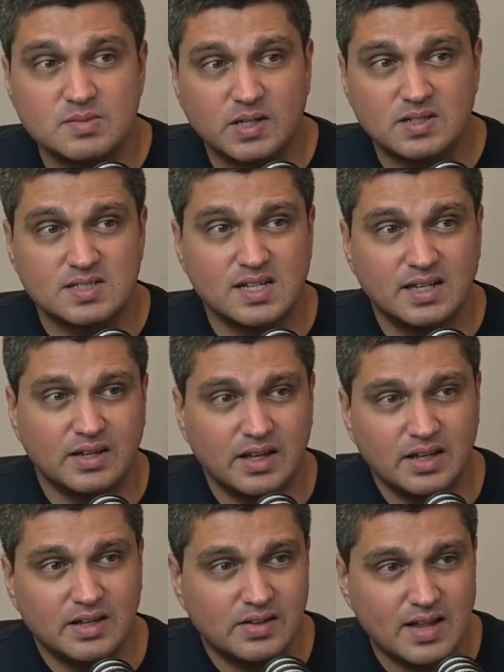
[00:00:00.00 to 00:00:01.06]
because
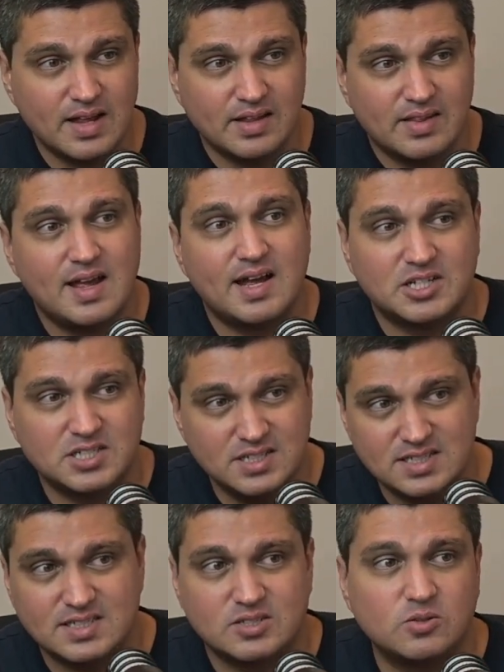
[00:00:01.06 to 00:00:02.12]
they actually
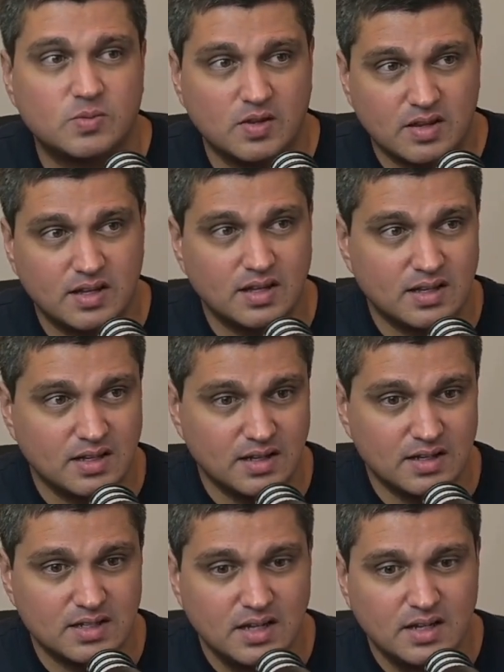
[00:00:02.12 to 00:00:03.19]
stop and think, and